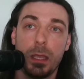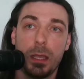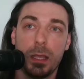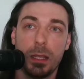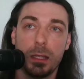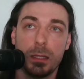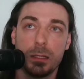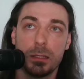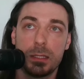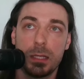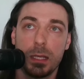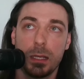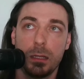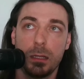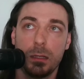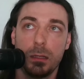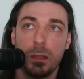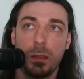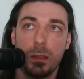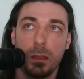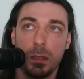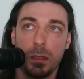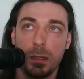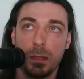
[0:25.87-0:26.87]
And second,
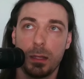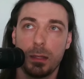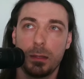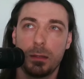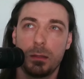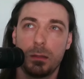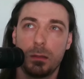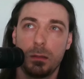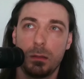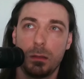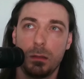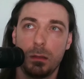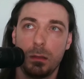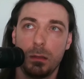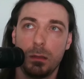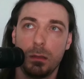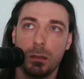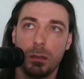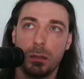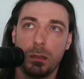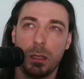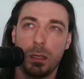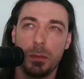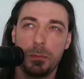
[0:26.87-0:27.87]
the thing that
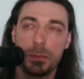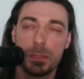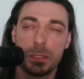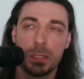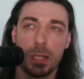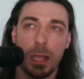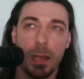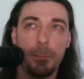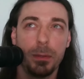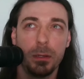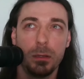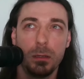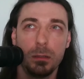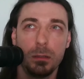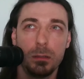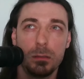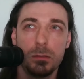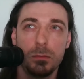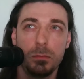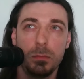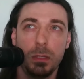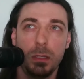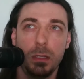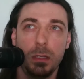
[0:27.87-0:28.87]
keeps happening
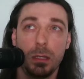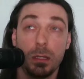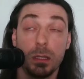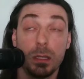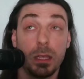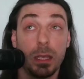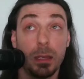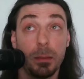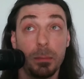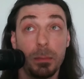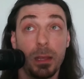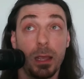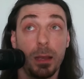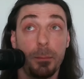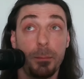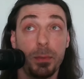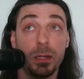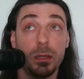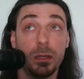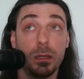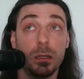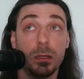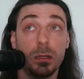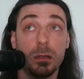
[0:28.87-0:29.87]
to me and kept
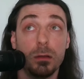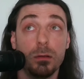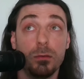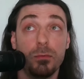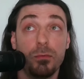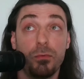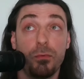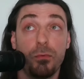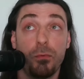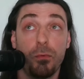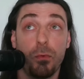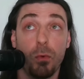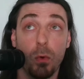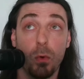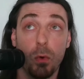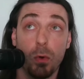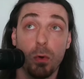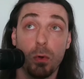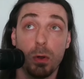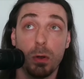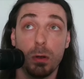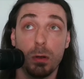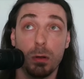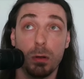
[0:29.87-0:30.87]
happening
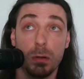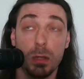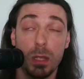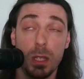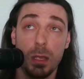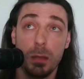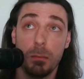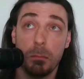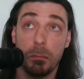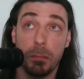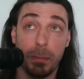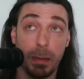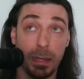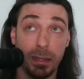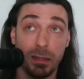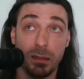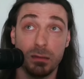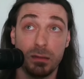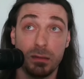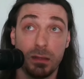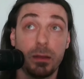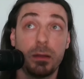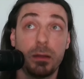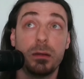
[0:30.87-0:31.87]
for my
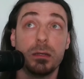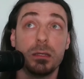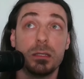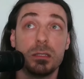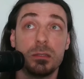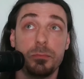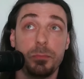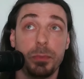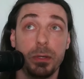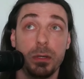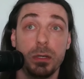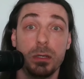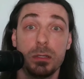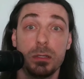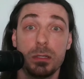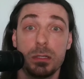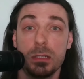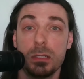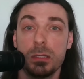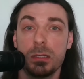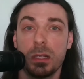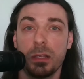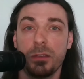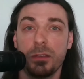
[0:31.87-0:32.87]
entire experience
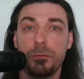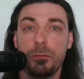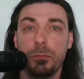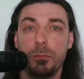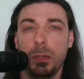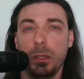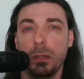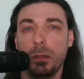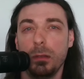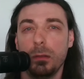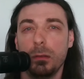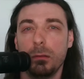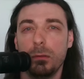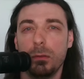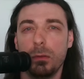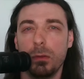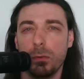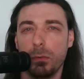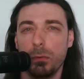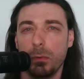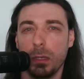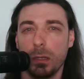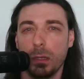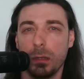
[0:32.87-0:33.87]
since I've been
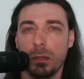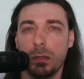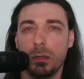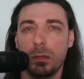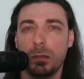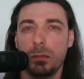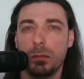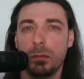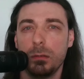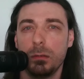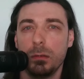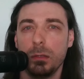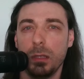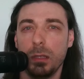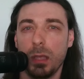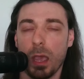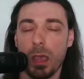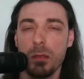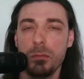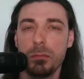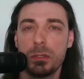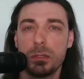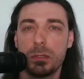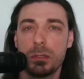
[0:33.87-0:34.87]
doing
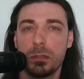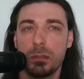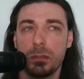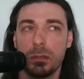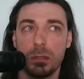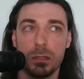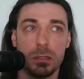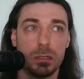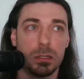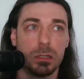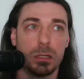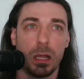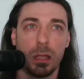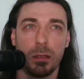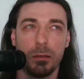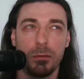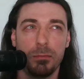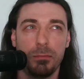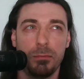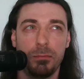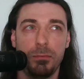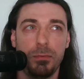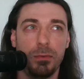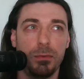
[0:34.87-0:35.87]
games. This is like
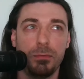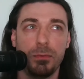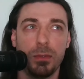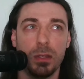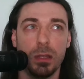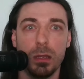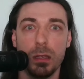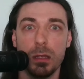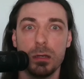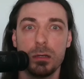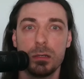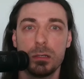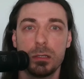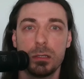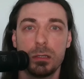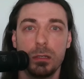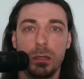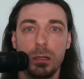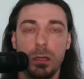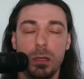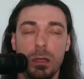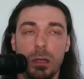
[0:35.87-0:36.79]
15 years.